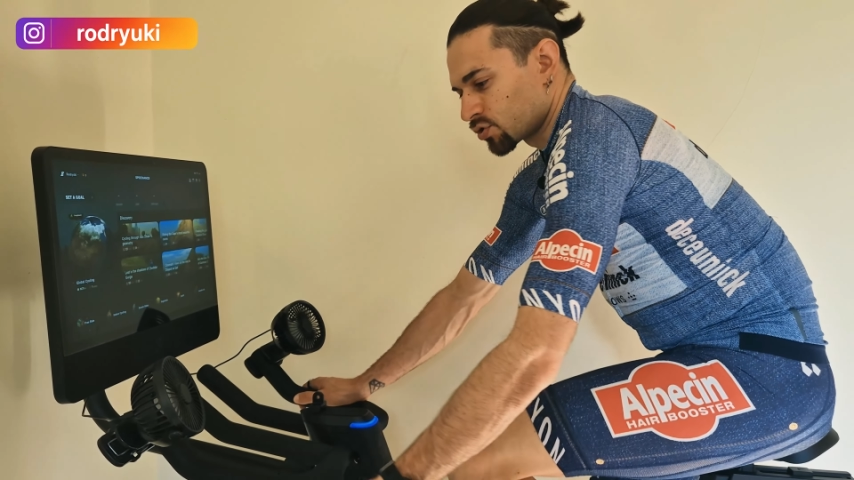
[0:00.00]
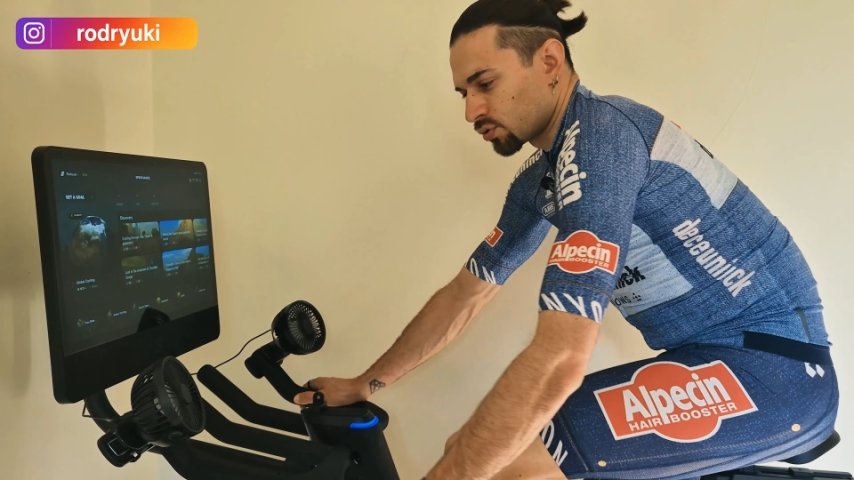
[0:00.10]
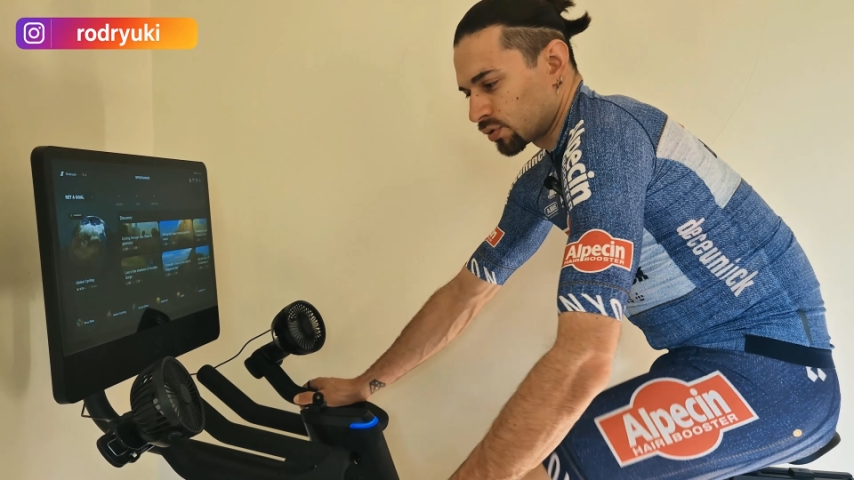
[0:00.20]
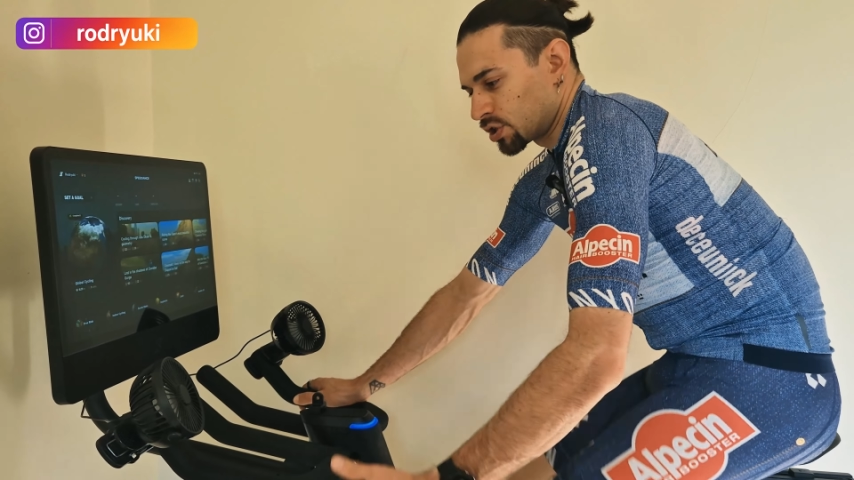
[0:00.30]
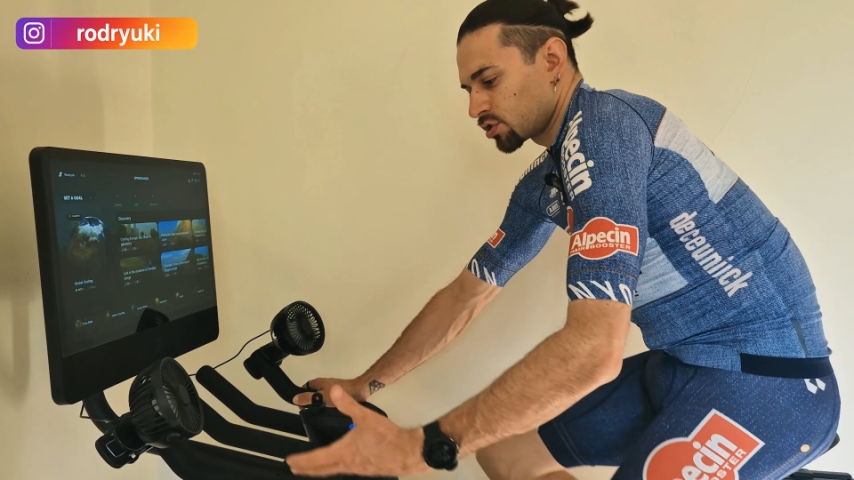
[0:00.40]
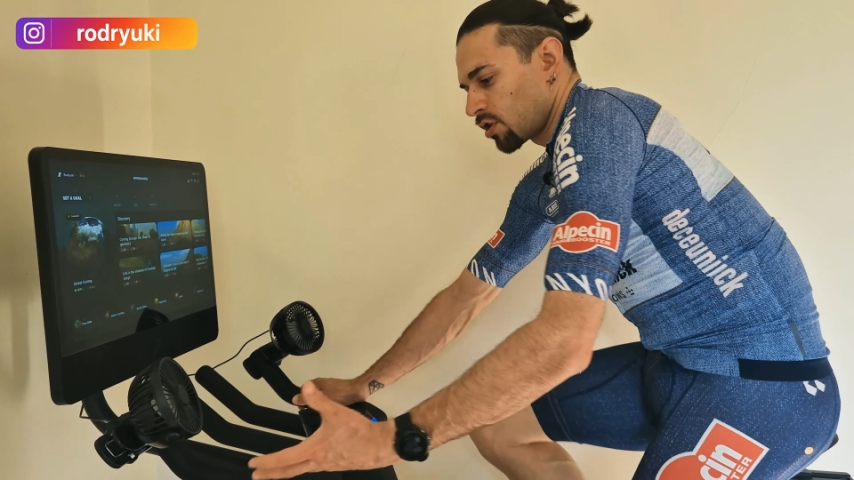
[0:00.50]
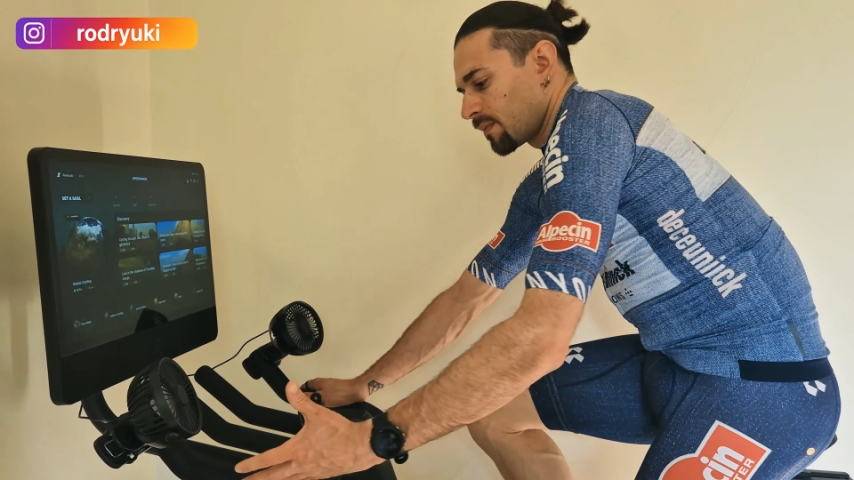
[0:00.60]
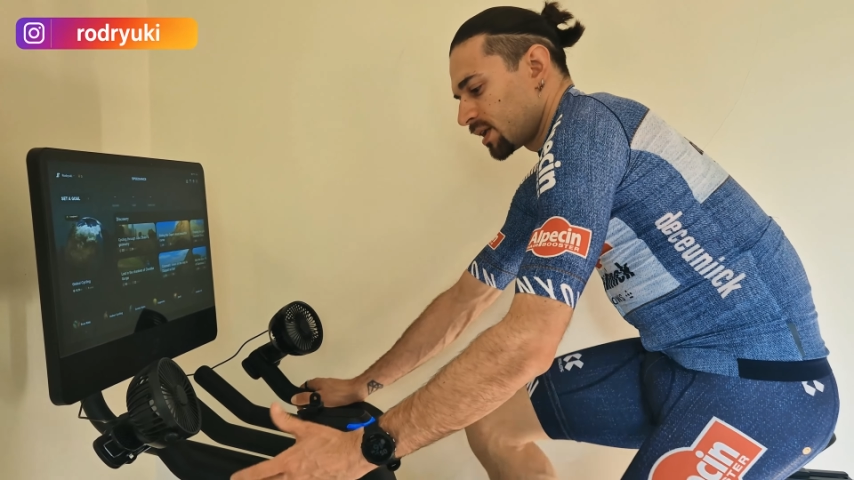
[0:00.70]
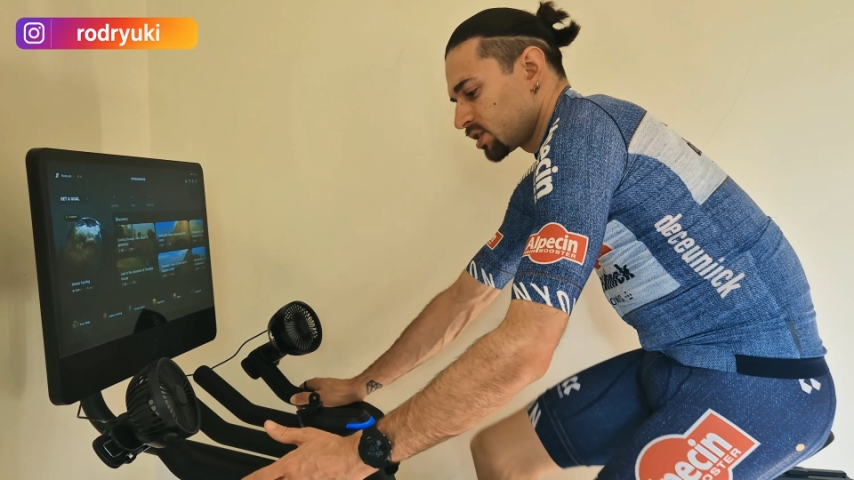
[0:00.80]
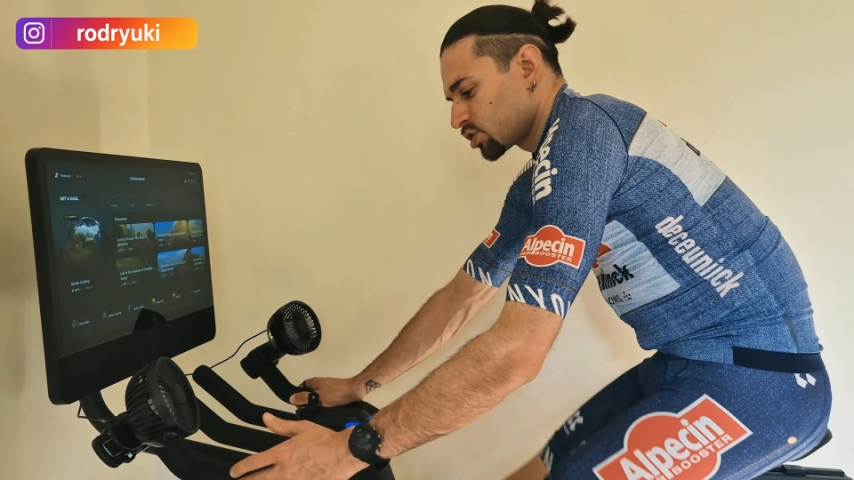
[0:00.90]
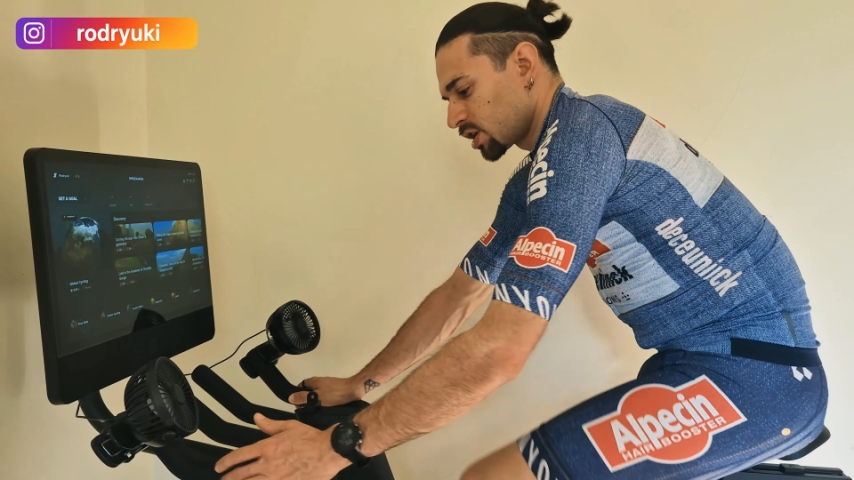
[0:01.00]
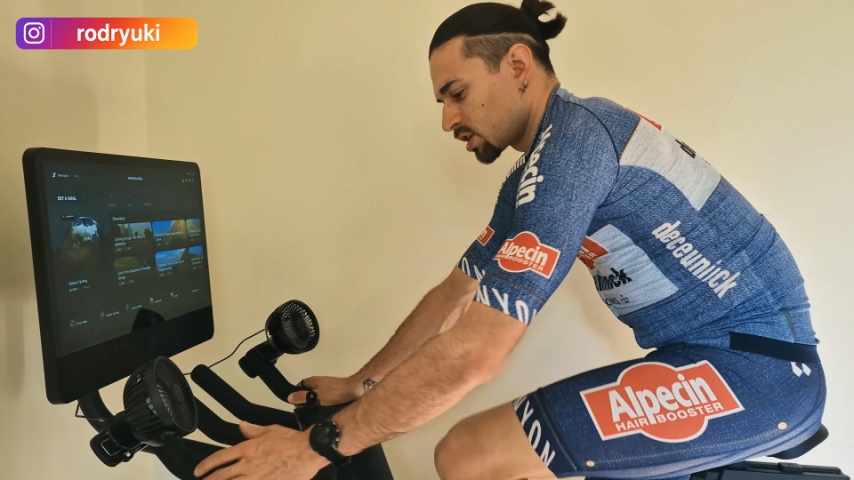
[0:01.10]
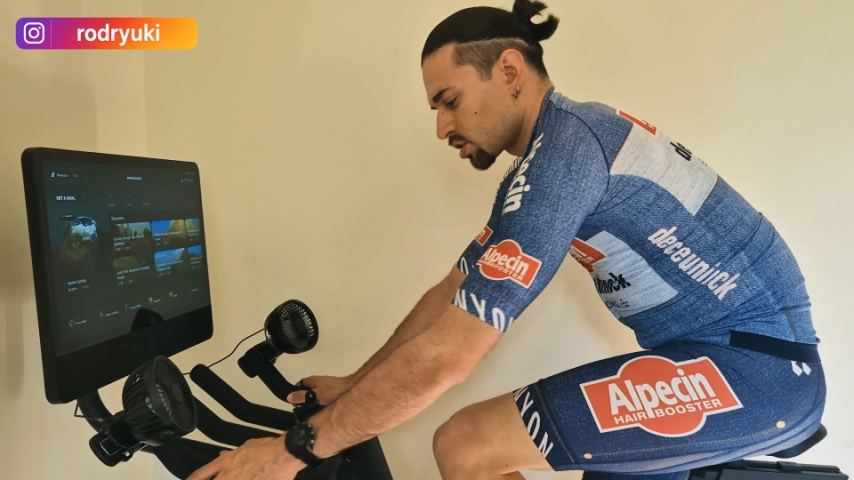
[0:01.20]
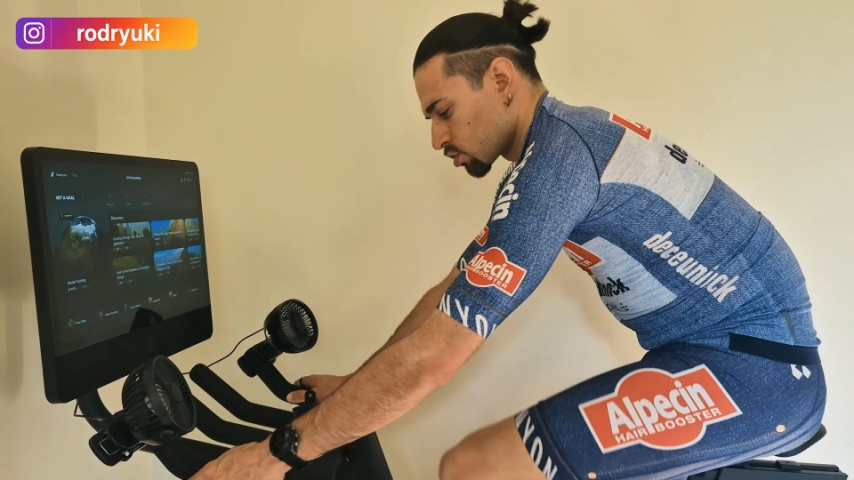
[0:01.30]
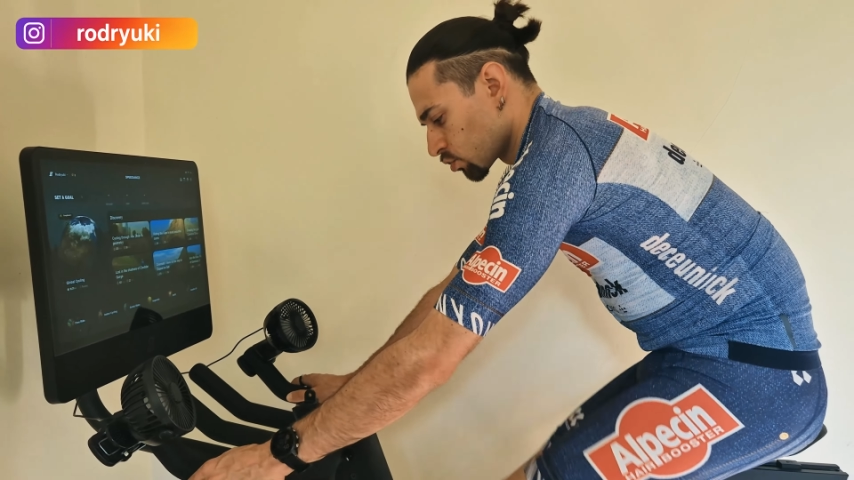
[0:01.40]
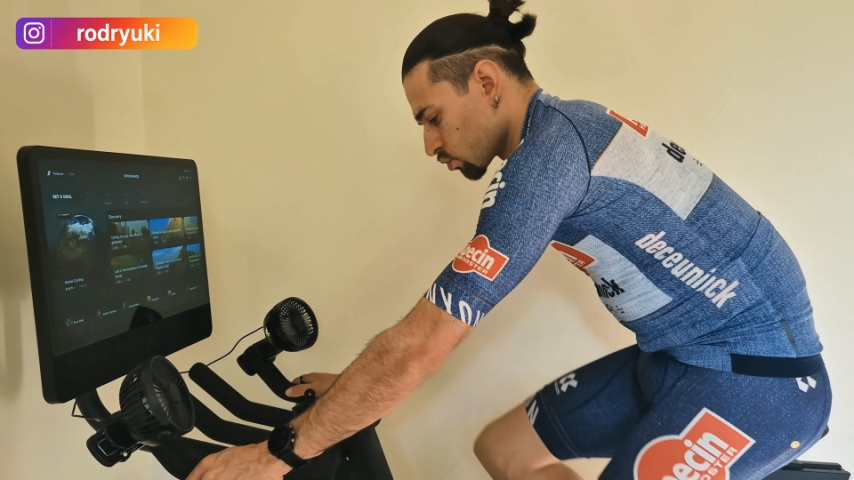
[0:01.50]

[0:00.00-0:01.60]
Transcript: So there's not many changes.